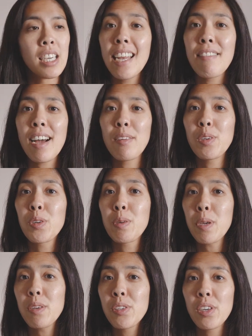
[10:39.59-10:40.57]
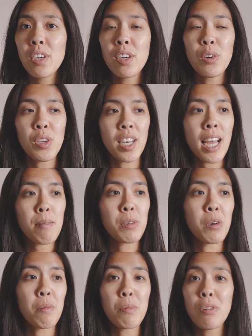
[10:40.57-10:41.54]
Clear out your computer or your
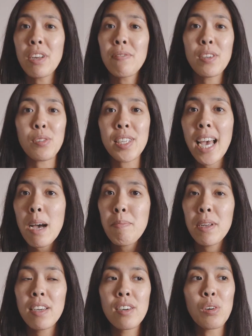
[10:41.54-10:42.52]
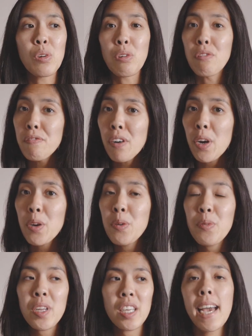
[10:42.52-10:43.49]
laptop or even your tablet or your
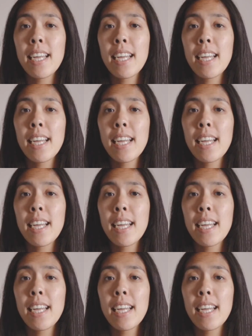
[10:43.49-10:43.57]
phone